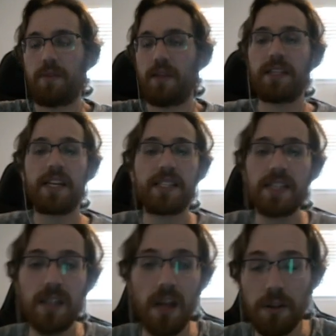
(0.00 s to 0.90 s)
it's
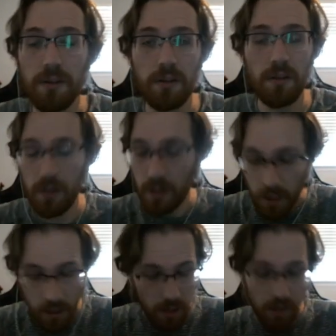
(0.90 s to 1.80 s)
another
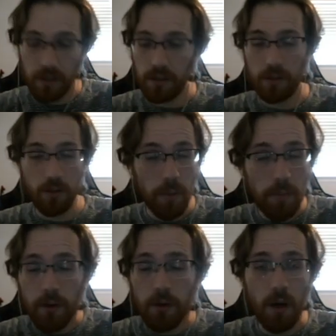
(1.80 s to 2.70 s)
little creepy
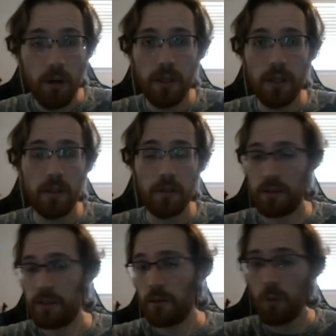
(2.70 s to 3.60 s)
crawly
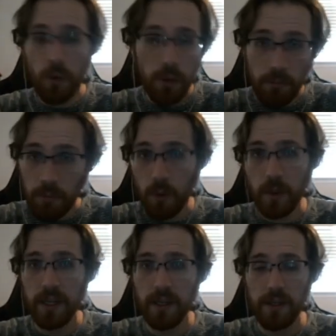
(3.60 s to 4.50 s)
little worm boy.